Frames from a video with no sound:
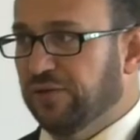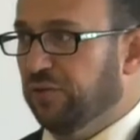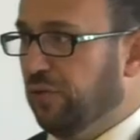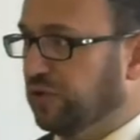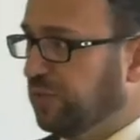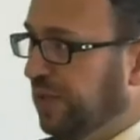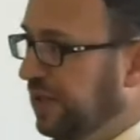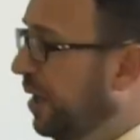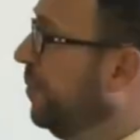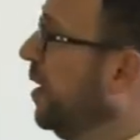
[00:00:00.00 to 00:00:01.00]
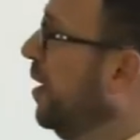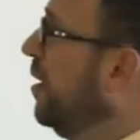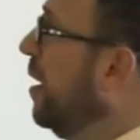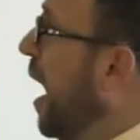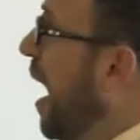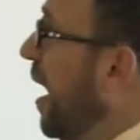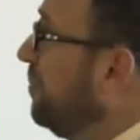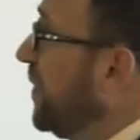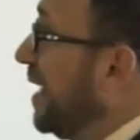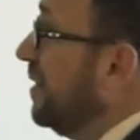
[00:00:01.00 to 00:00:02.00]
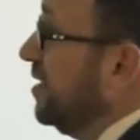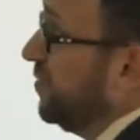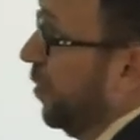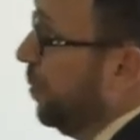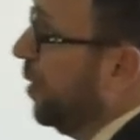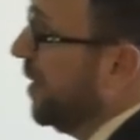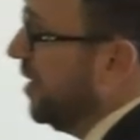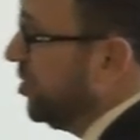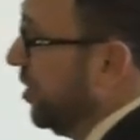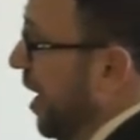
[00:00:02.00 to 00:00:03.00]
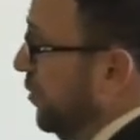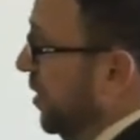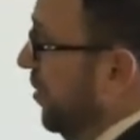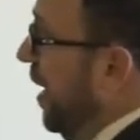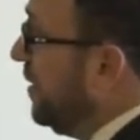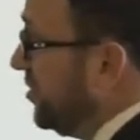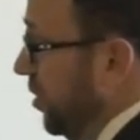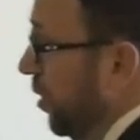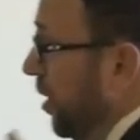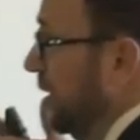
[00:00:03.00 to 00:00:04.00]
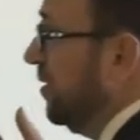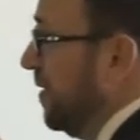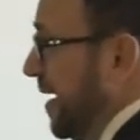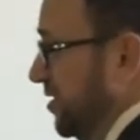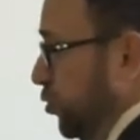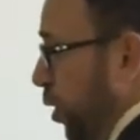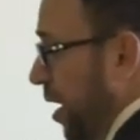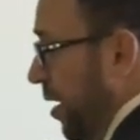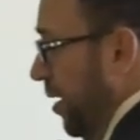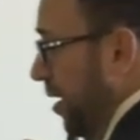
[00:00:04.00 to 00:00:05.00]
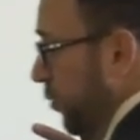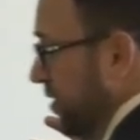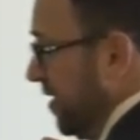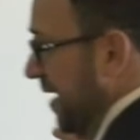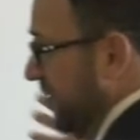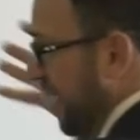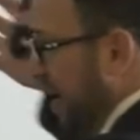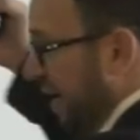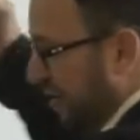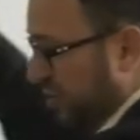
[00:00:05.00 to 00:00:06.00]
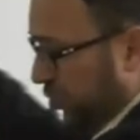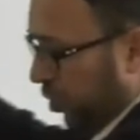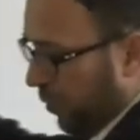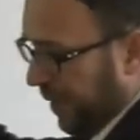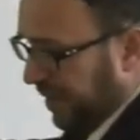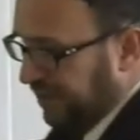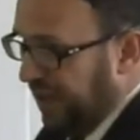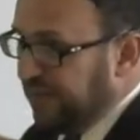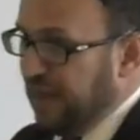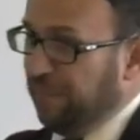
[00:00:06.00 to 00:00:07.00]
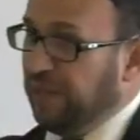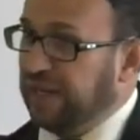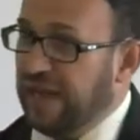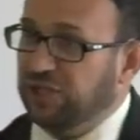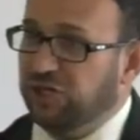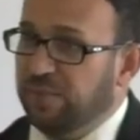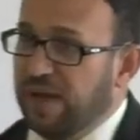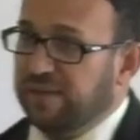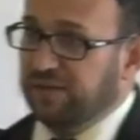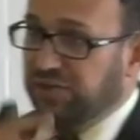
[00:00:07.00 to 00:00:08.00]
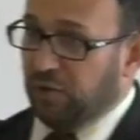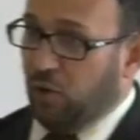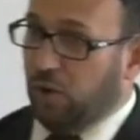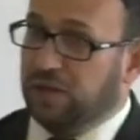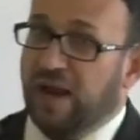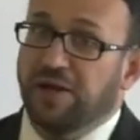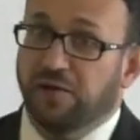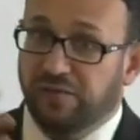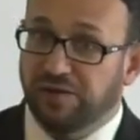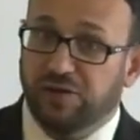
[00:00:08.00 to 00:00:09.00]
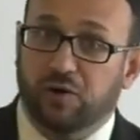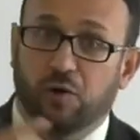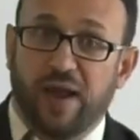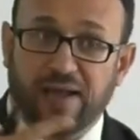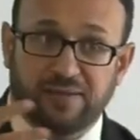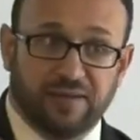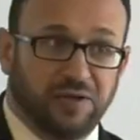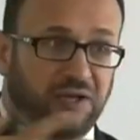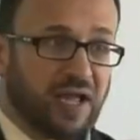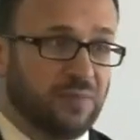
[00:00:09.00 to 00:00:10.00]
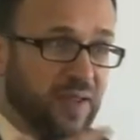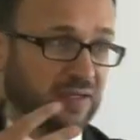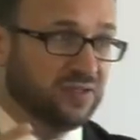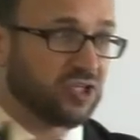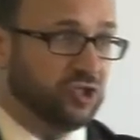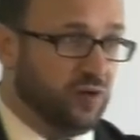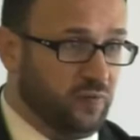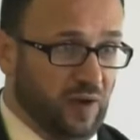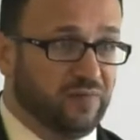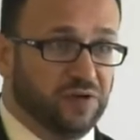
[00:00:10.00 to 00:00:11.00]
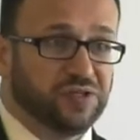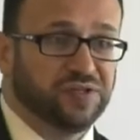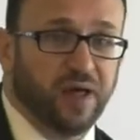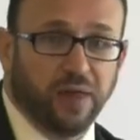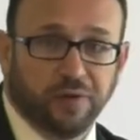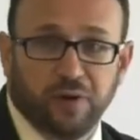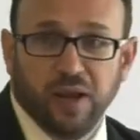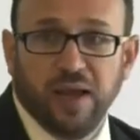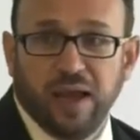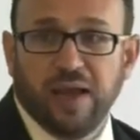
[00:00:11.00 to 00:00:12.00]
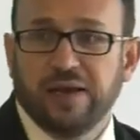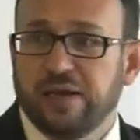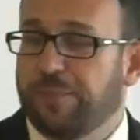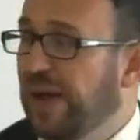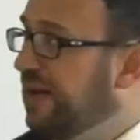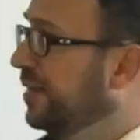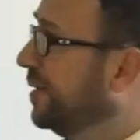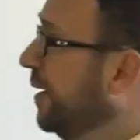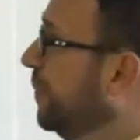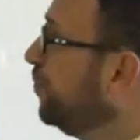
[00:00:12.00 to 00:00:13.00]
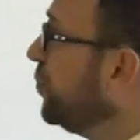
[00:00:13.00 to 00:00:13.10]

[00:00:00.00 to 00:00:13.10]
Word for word: into those medium, at least for permeation grouting, right? So that's where we said the sorbent and the application methods, they're all kind of interconnected, and you can't make decision of one versus the other independently.